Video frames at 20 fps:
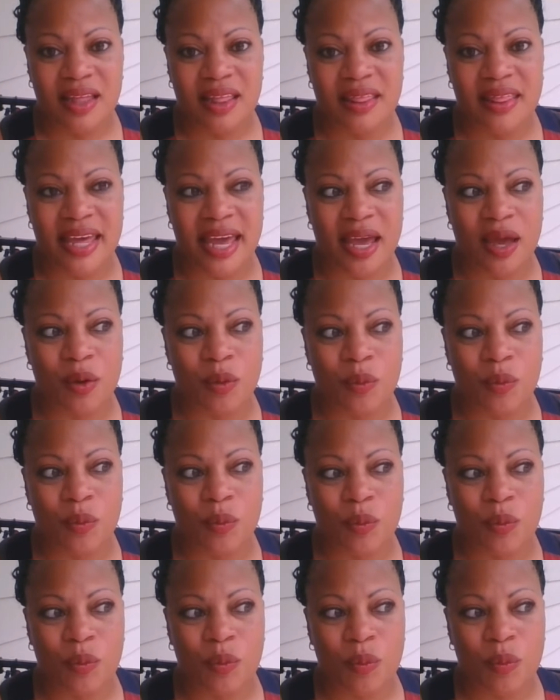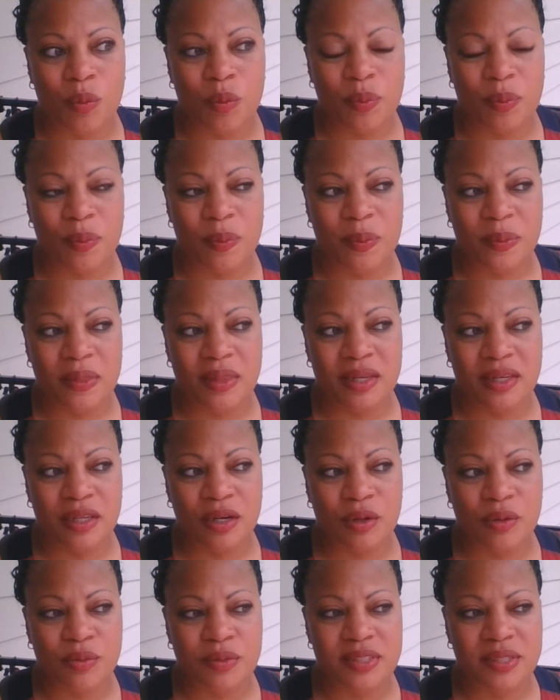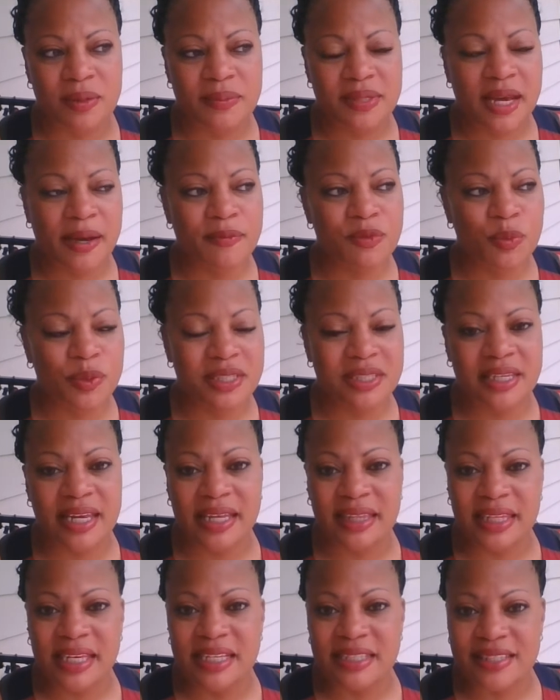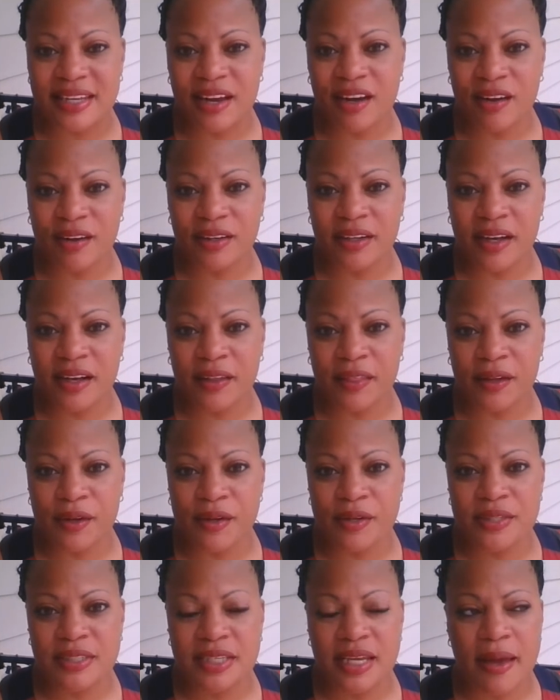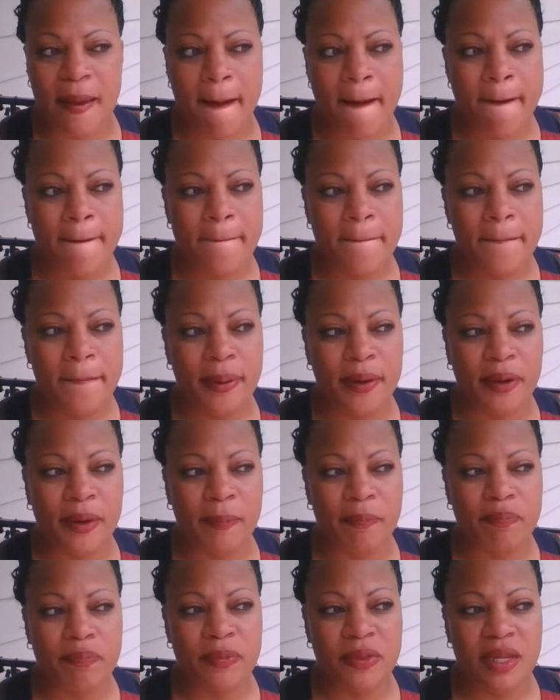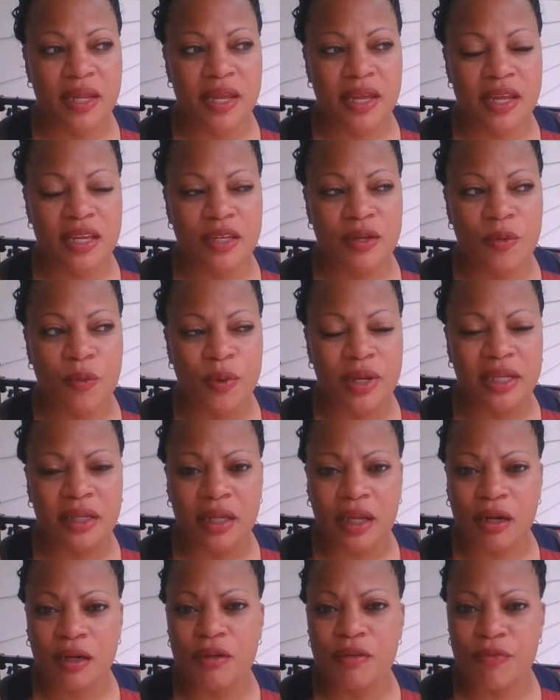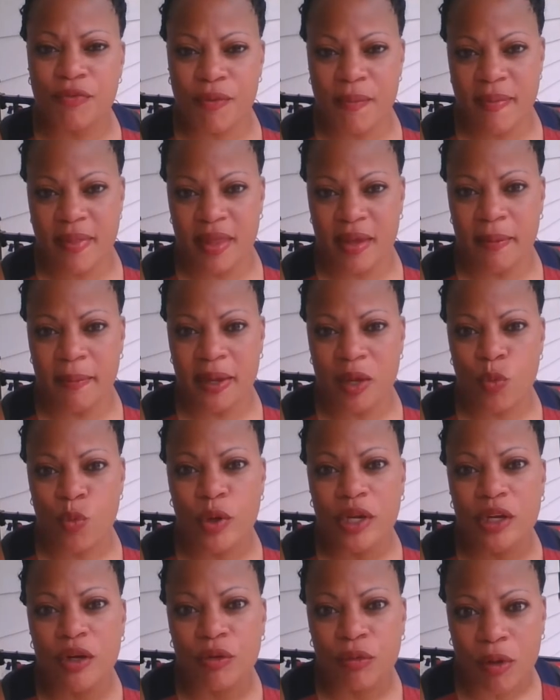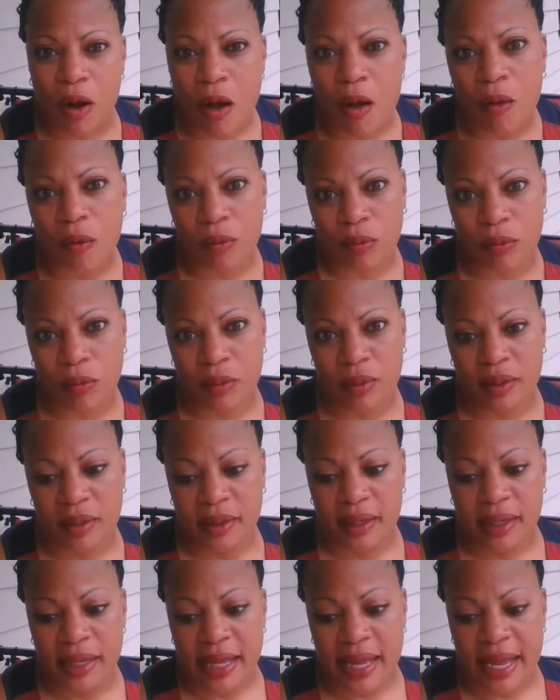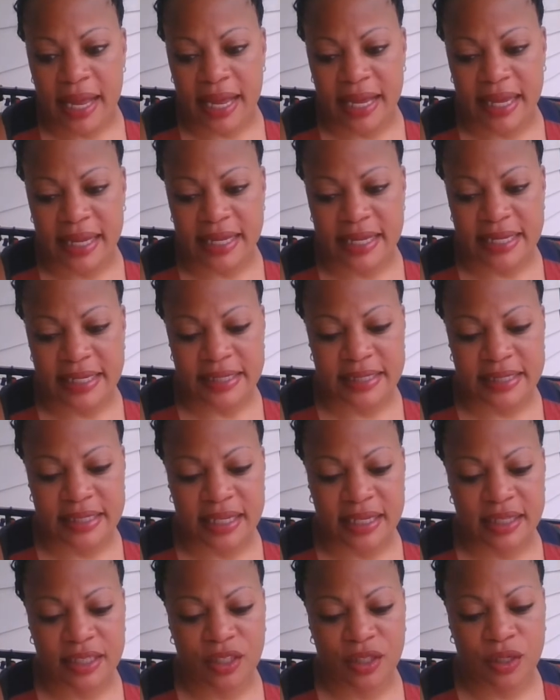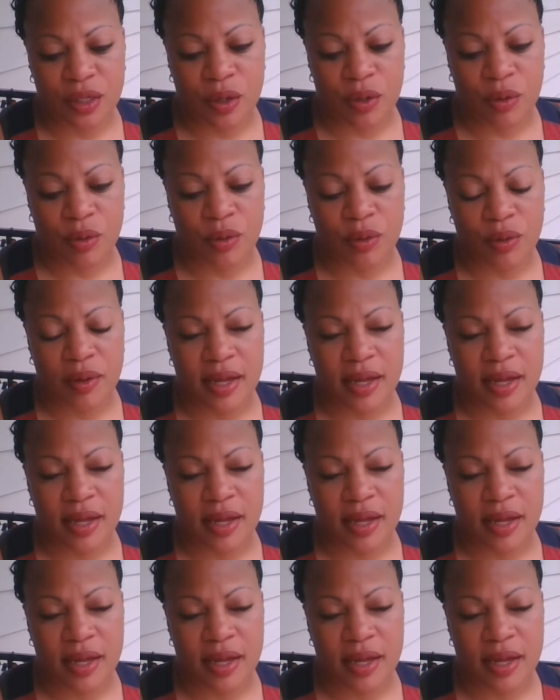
that, you know, sometimes we say things that hurt others, but we learn from them and we grow. And, you know,